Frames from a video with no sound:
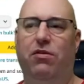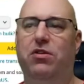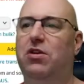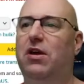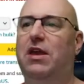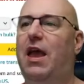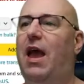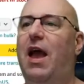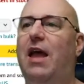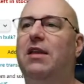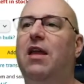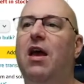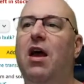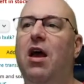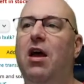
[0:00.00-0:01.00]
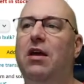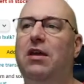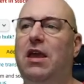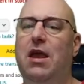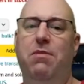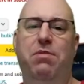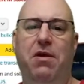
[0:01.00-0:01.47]
You can't
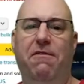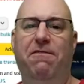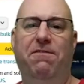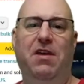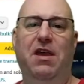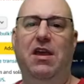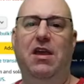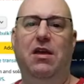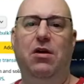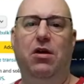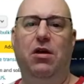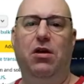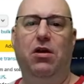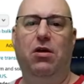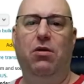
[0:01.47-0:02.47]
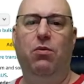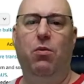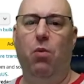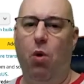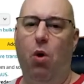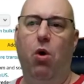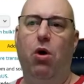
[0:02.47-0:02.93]
keep your feet
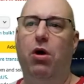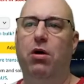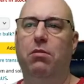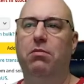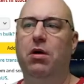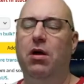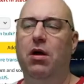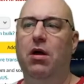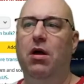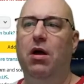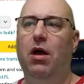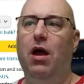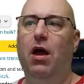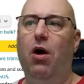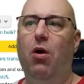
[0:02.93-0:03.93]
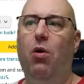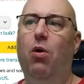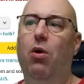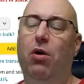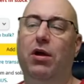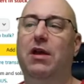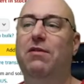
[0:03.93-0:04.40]
warm,
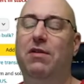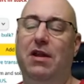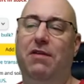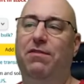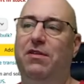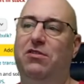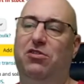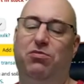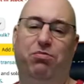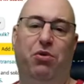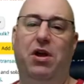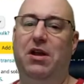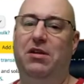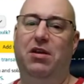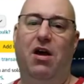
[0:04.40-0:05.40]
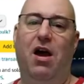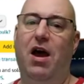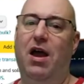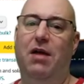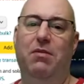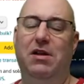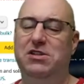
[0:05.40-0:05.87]
or even if it's
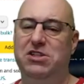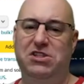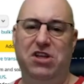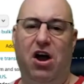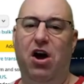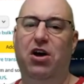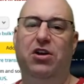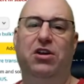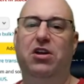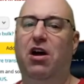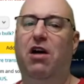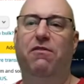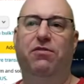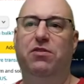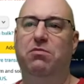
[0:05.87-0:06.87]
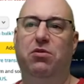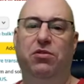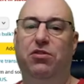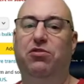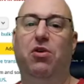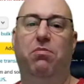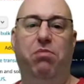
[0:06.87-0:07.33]
springtime, it's just uncomfortable.
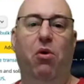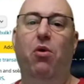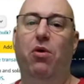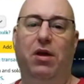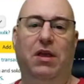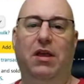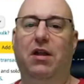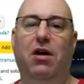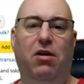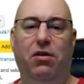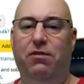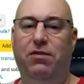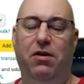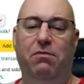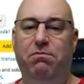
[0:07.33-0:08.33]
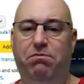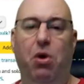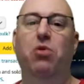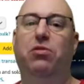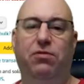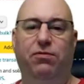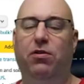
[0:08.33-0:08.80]
There's no point, if your
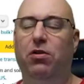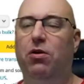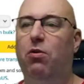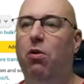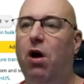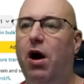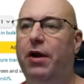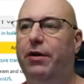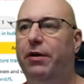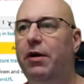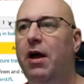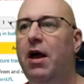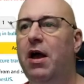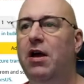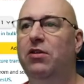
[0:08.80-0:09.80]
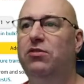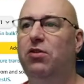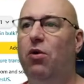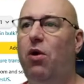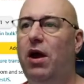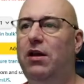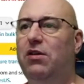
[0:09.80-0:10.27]
boot's full of water.
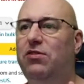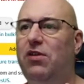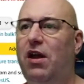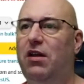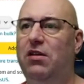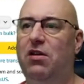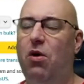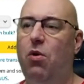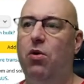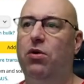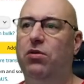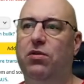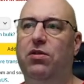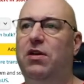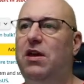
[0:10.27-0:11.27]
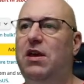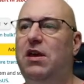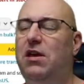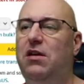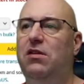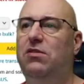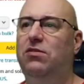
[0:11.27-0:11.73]
So I decided to order
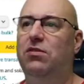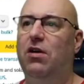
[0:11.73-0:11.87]
these.